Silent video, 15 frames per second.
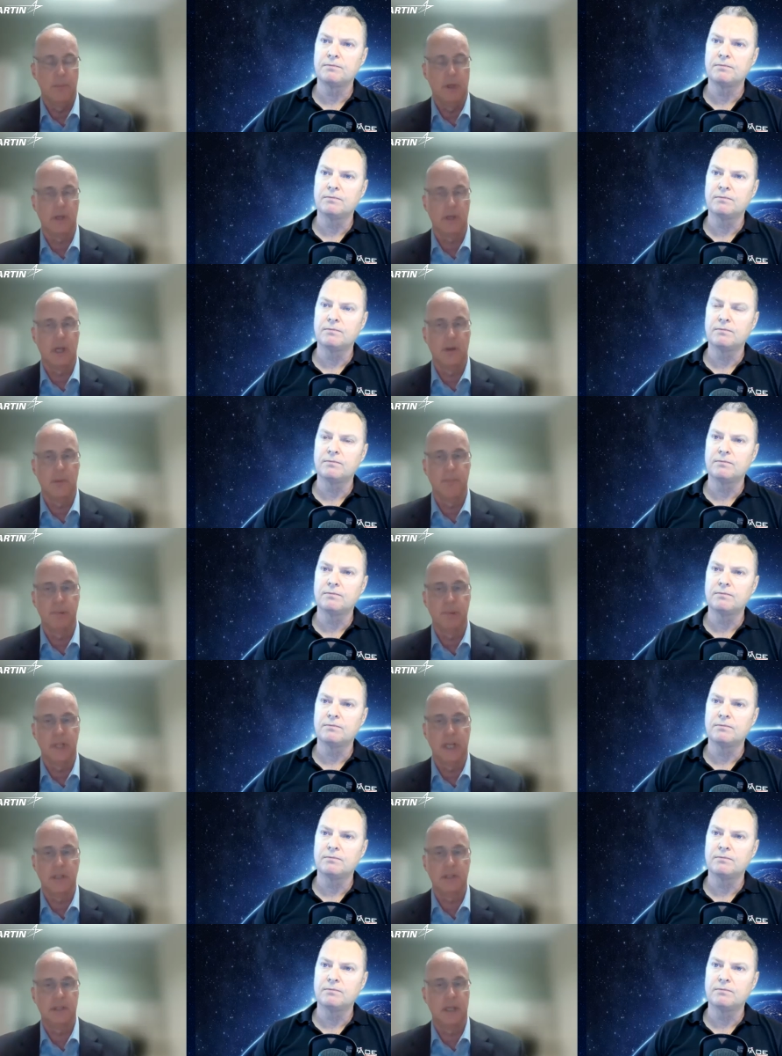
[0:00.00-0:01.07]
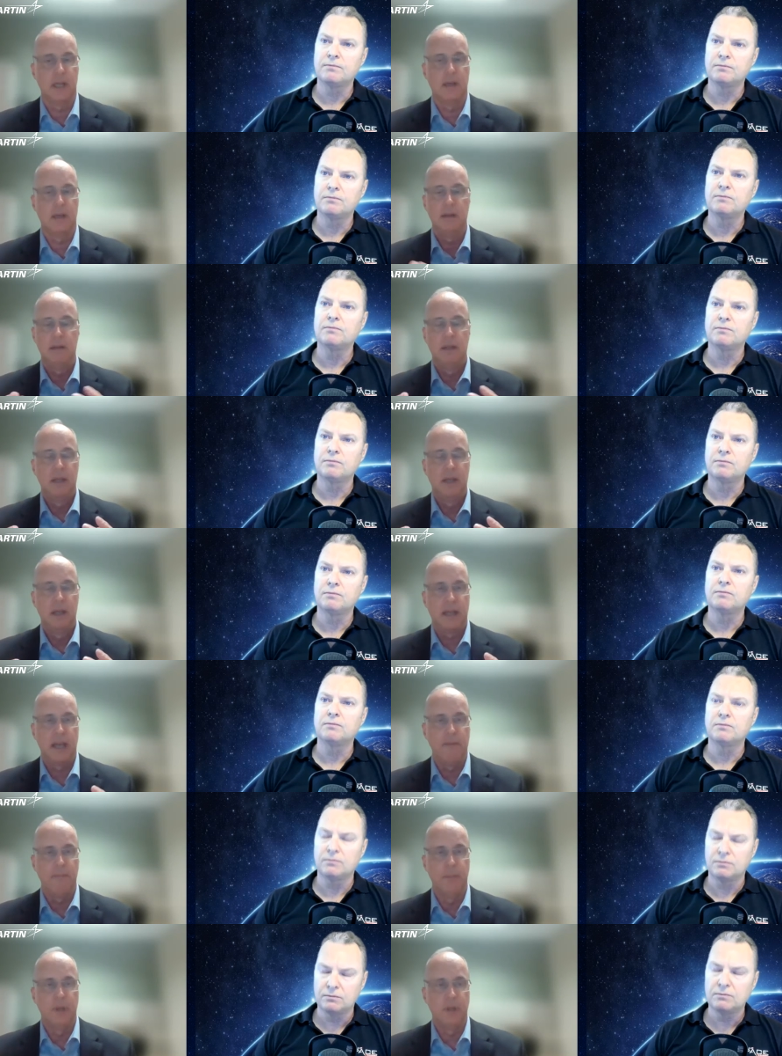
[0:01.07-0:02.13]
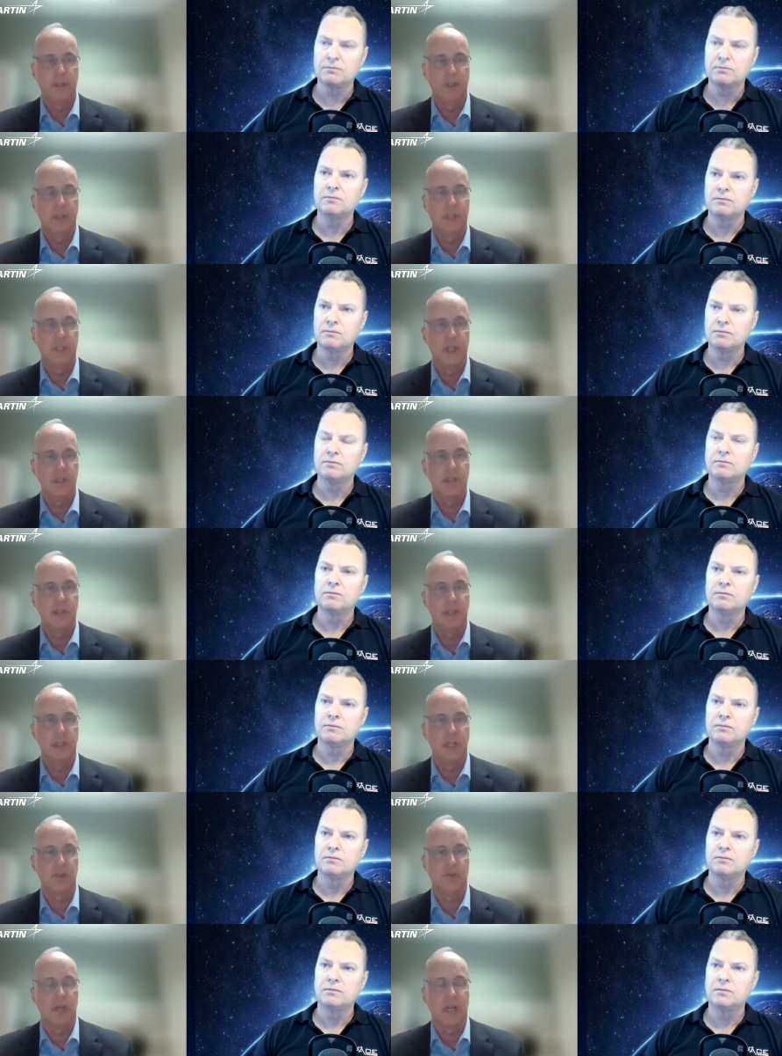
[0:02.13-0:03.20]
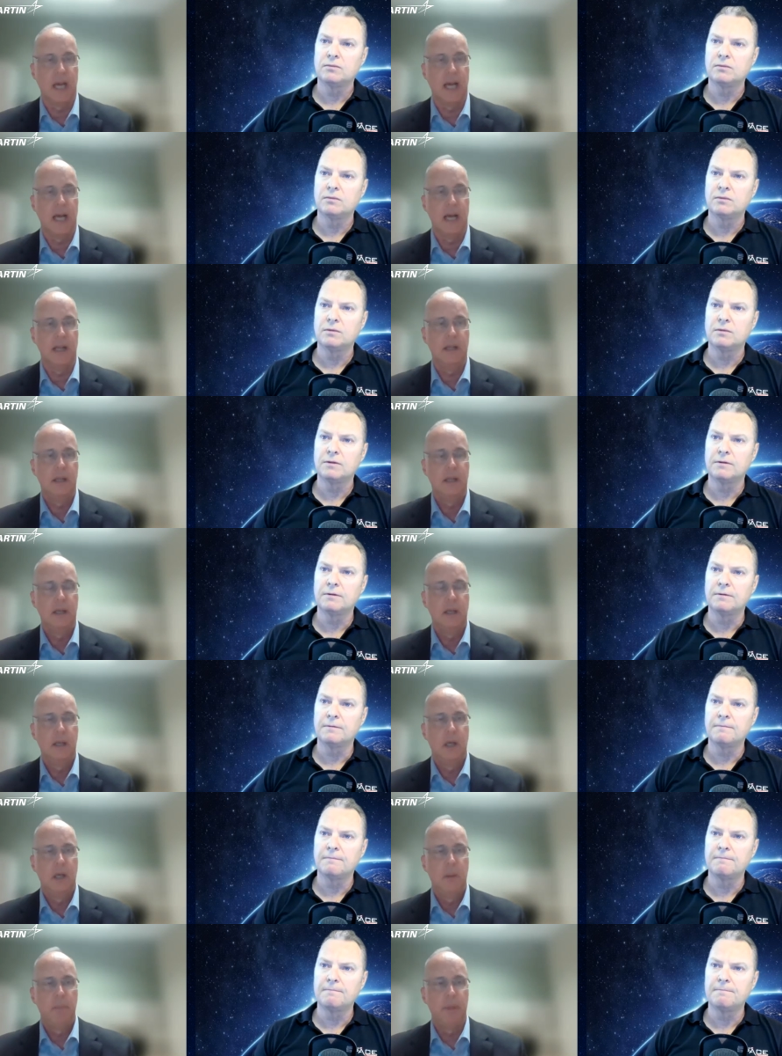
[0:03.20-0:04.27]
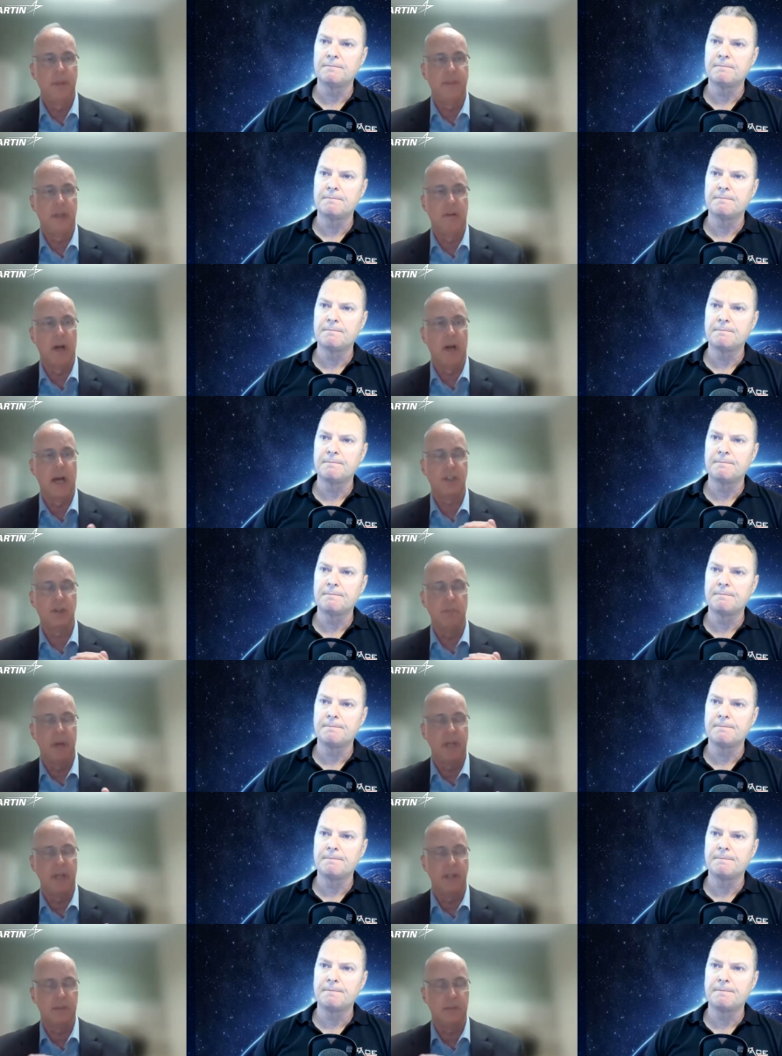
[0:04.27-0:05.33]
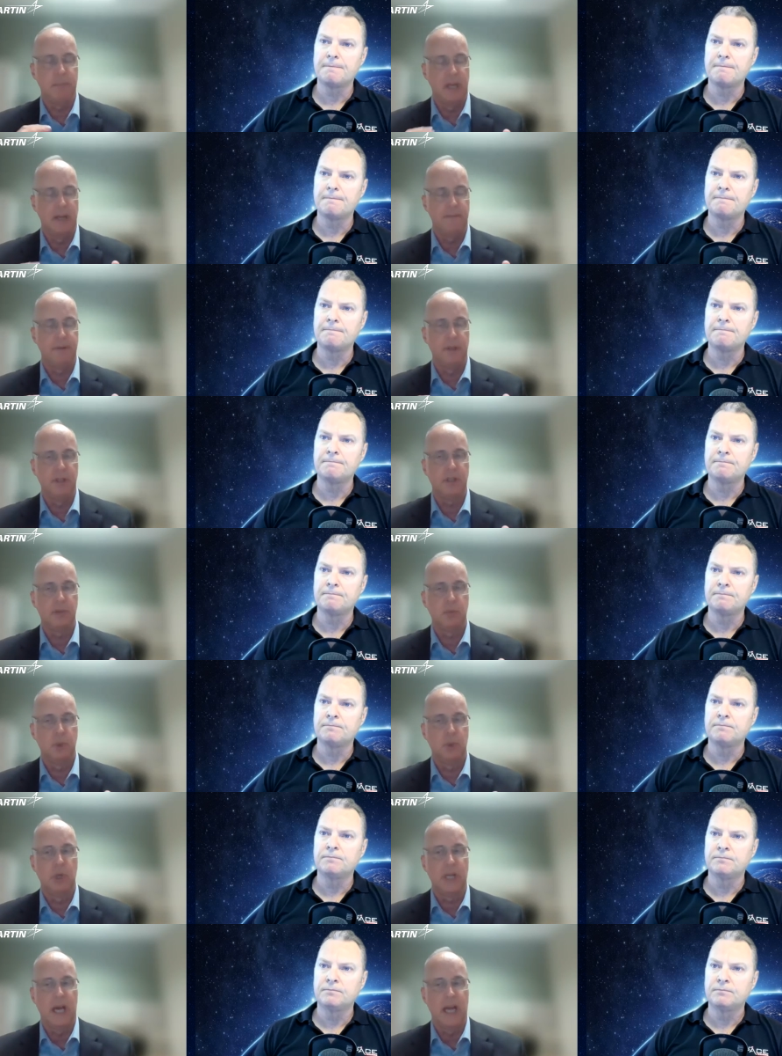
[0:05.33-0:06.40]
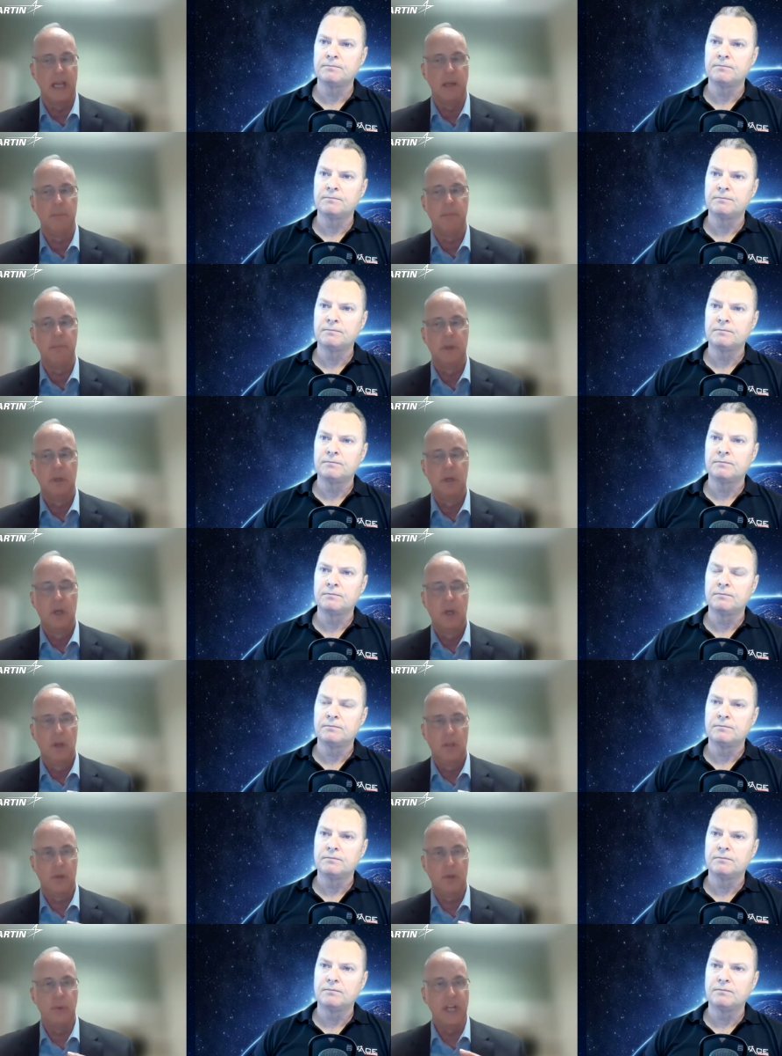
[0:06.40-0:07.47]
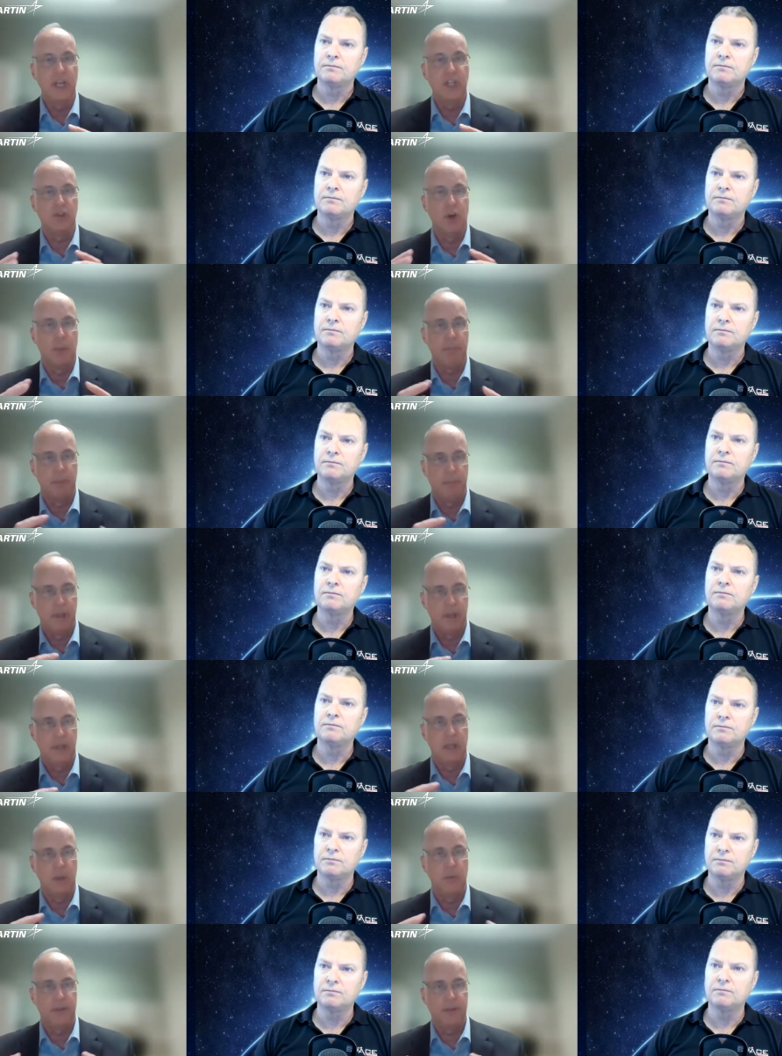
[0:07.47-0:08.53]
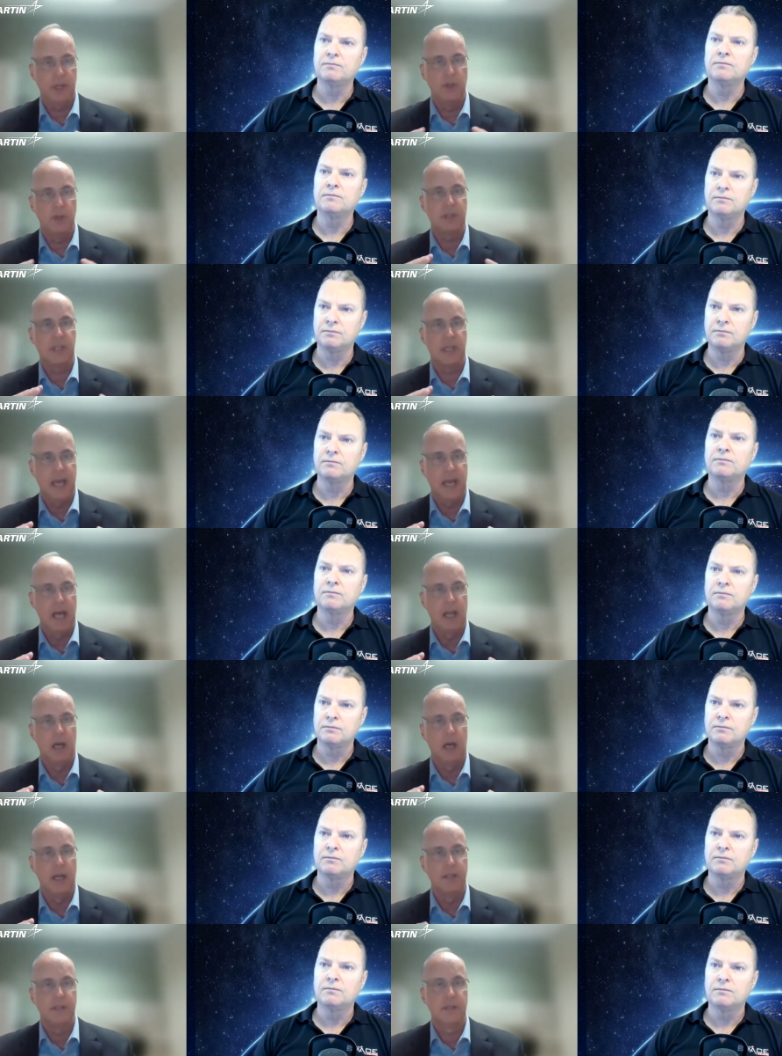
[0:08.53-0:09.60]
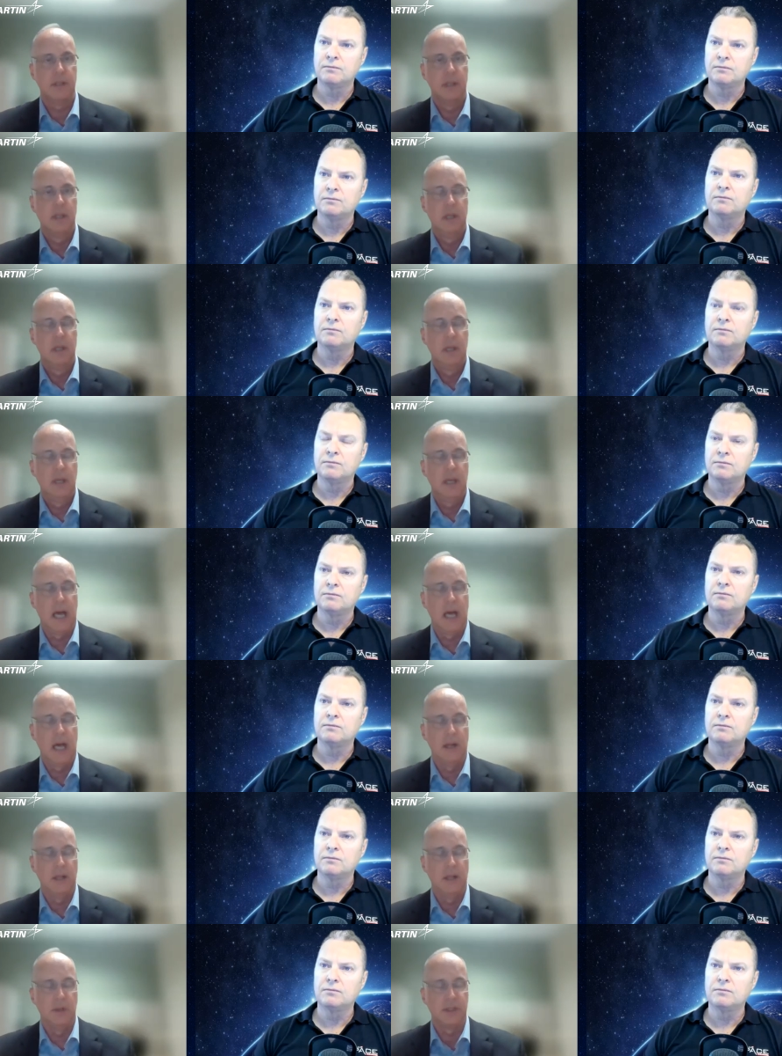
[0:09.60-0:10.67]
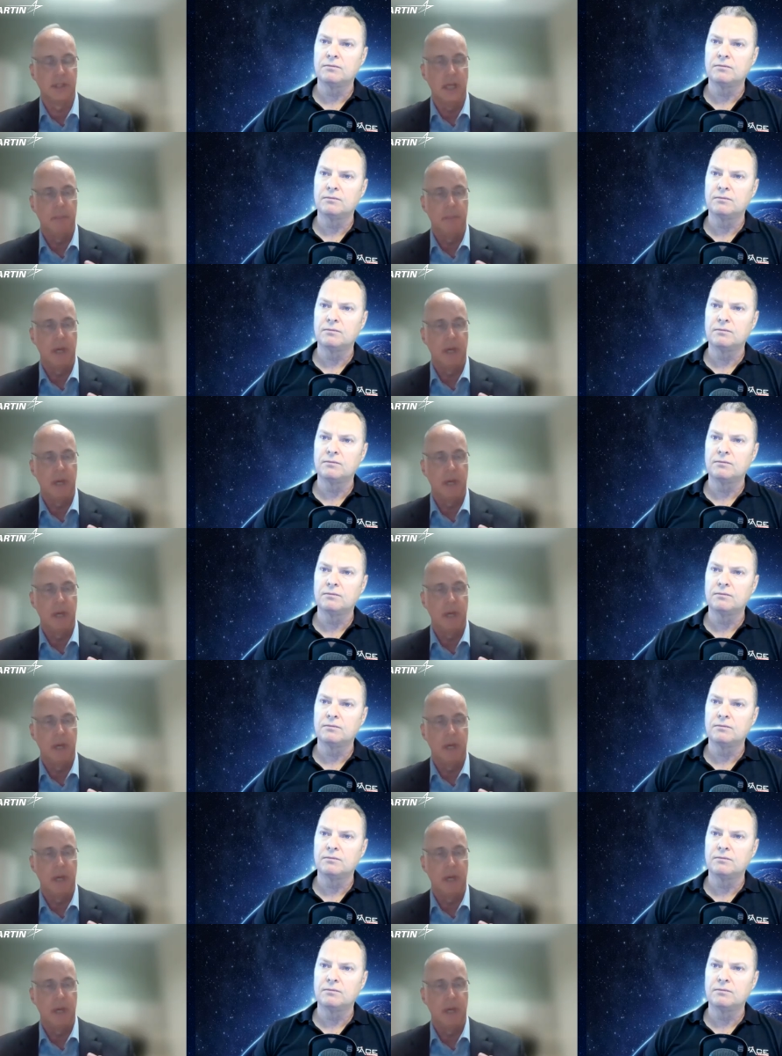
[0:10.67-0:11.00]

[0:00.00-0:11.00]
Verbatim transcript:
Speaker 1: I'm not going to predict. Uh, government decisions in this regard, but there are tremendous benefits we'll gain through interoperability with those key allies. Uh, and you'll see